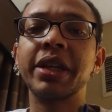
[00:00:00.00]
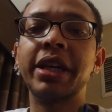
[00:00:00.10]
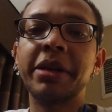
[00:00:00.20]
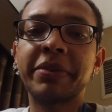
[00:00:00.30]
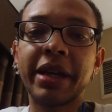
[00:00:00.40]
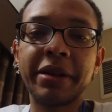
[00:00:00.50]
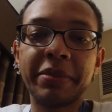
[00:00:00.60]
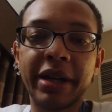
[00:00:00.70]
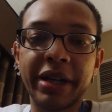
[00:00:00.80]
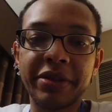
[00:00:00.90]
keep that
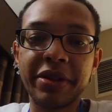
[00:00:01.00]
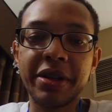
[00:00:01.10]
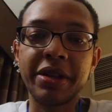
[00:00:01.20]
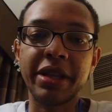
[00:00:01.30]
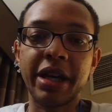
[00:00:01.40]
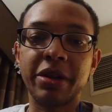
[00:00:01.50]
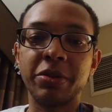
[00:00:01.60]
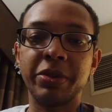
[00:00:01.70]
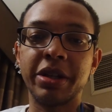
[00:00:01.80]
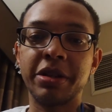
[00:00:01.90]
in mind that
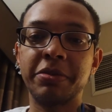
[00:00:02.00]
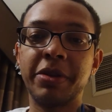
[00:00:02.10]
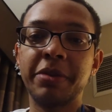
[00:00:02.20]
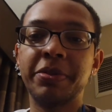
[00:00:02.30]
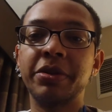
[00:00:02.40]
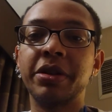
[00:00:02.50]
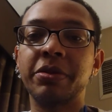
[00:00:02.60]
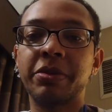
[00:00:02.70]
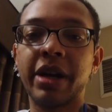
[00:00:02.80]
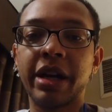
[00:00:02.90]
when people
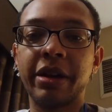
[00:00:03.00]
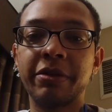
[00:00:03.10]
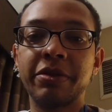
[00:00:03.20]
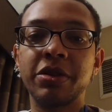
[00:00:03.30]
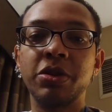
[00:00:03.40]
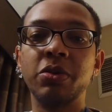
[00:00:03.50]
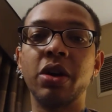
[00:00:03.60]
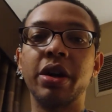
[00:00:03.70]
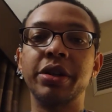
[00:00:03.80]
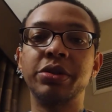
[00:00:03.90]
arrive, you
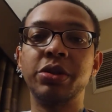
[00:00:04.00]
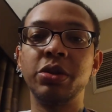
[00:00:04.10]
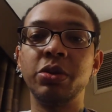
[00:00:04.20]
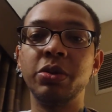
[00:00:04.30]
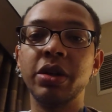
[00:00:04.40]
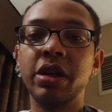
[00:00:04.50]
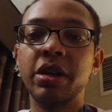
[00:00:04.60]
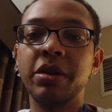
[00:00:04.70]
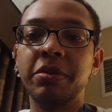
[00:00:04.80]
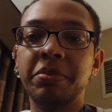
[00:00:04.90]
are to
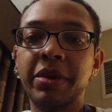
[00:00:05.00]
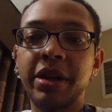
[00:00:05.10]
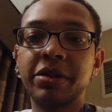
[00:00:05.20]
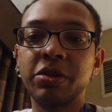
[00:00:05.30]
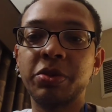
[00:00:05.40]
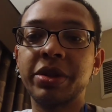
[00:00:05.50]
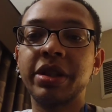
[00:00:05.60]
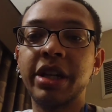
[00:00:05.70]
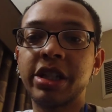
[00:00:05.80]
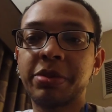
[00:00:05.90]
meet
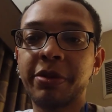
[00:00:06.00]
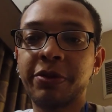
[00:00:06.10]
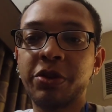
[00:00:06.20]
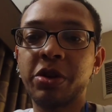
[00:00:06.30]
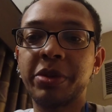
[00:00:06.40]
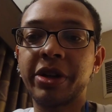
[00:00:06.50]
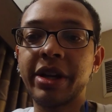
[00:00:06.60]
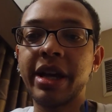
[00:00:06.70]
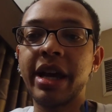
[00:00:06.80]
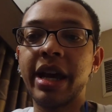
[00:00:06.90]
with each
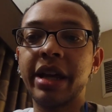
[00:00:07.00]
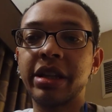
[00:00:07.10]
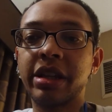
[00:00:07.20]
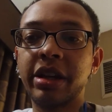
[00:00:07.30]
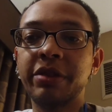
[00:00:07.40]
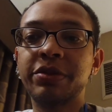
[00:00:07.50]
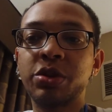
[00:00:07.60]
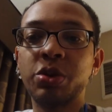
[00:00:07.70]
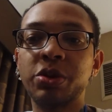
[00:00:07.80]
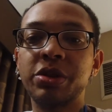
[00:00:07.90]
performer and give
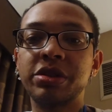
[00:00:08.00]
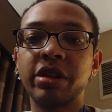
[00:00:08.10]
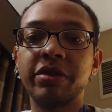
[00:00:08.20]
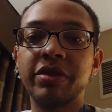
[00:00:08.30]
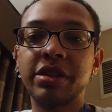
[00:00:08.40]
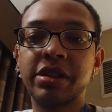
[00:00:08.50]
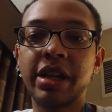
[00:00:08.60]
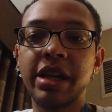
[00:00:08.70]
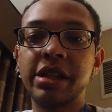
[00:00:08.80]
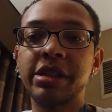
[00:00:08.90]
tours of the
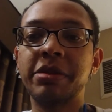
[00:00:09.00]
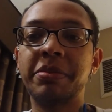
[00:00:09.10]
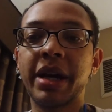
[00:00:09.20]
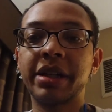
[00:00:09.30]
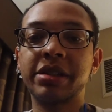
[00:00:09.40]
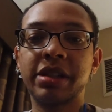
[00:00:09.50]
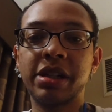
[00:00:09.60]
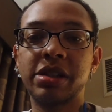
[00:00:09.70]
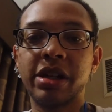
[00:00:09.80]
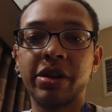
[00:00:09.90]
stage and
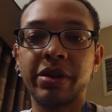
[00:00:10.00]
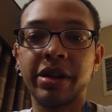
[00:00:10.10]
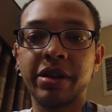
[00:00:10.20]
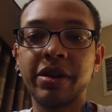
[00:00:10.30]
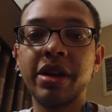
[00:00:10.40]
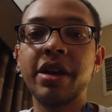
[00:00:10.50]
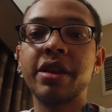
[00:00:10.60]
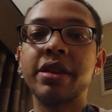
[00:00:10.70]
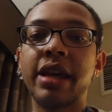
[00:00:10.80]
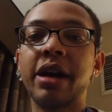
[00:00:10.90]
backstage area.
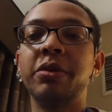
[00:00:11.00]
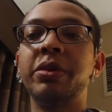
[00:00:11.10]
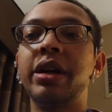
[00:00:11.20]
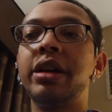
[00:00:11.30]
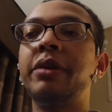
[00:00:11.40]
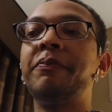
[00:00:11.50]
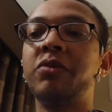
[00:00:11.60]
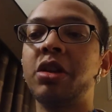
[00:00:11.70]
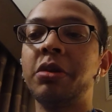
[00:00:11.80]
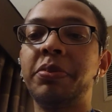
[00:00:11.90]
That way,
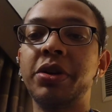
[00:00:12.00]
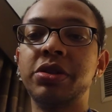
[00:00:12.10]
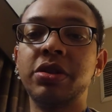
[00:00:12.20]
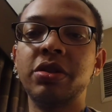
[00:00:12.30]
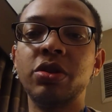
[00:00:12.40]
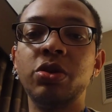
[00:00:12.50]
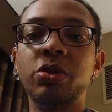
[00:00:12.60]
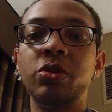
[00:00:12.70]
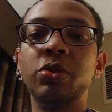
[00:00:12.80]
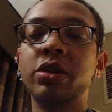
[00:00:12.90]
the person
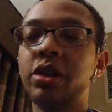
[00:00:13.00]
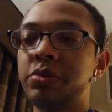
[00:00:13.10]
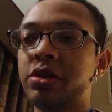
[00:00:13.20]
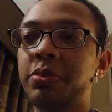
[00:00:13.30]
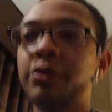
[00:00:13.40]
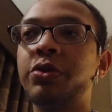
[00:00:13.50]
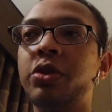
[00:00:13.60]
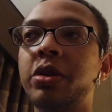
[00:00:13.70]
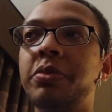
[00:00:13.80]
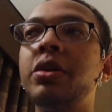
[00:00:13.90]
who comes to
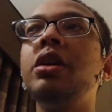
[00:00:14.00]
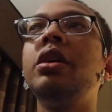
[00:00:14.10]
perform,